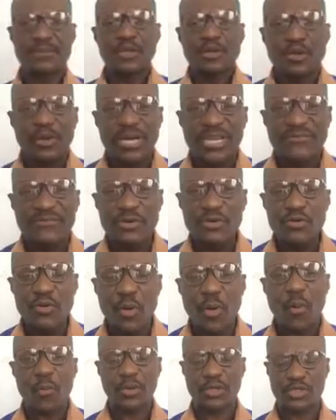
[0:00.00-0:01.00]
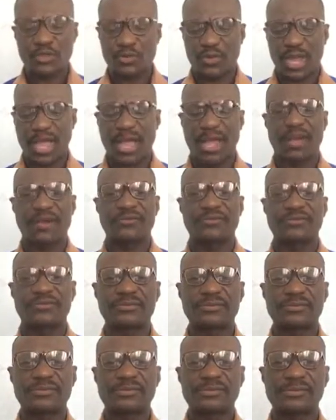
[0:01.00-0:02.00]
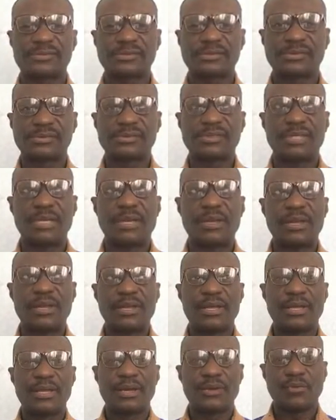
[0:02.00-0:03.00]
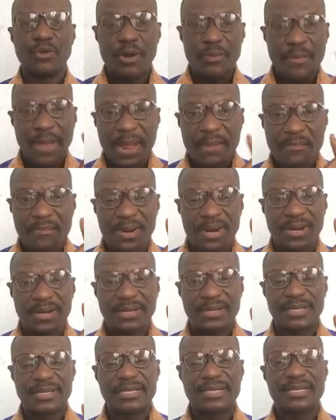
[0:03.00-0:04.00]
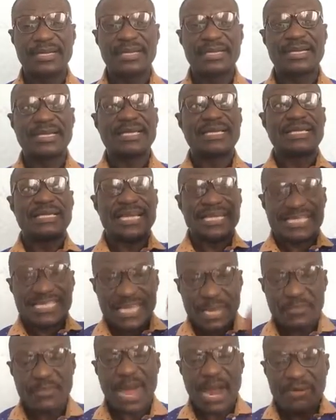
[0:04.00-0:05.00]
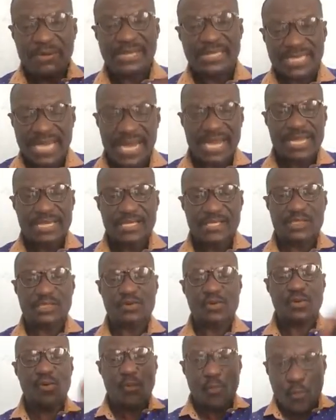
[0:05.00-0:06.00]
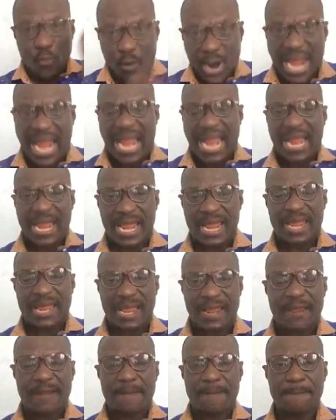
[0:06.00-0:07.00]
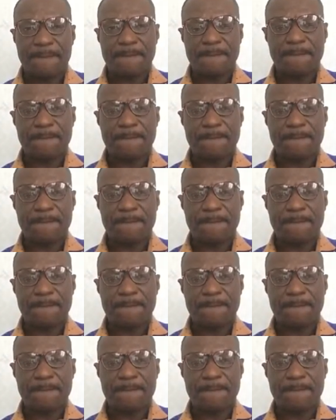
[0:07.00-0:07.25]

You don't even know what you have. Remember, the Samaritans were